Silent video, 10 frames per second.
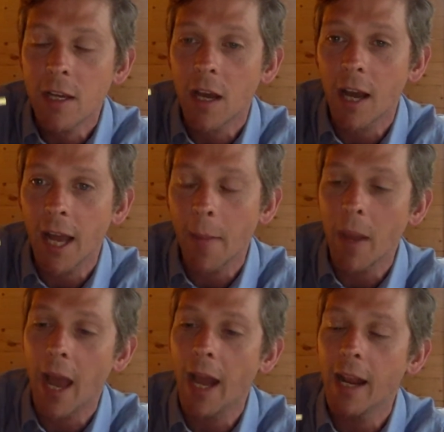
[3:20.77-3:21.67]

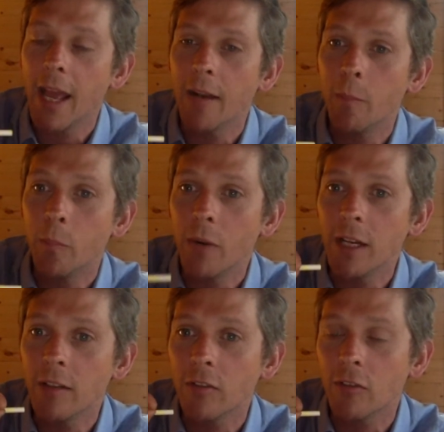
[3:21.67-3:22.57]
and then bring
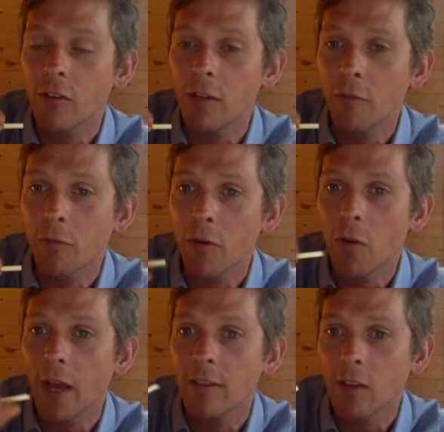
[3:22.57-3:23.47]
the string through
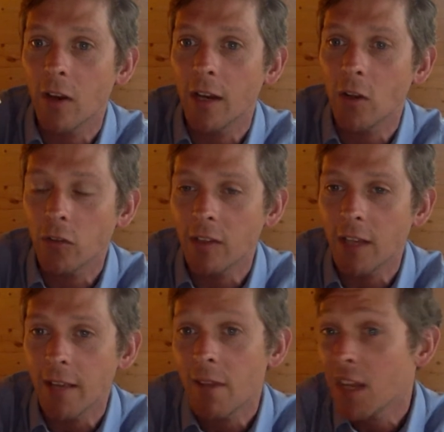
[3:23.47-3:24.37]
and tie a knot in it.